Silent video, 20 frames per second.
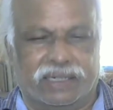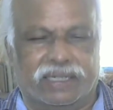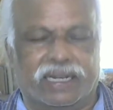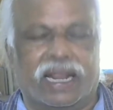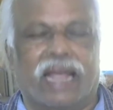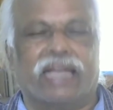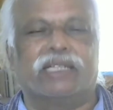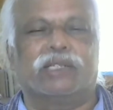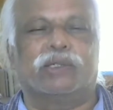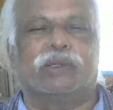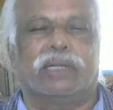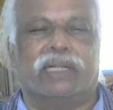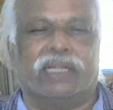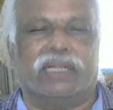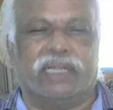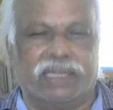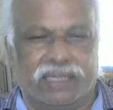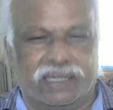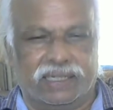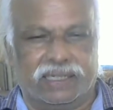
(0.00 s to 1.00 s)

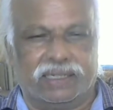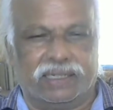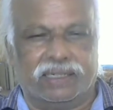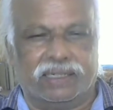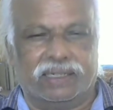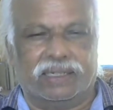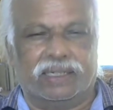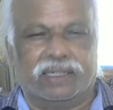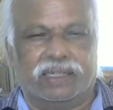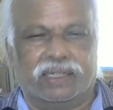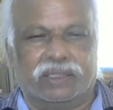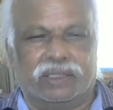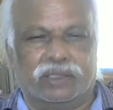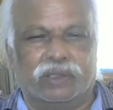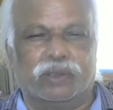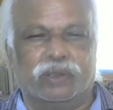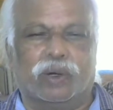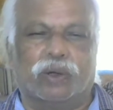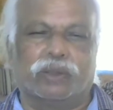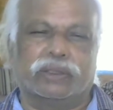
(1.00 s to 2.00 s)
gradually to
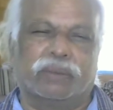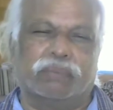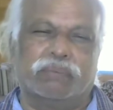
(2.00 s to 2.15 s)
know the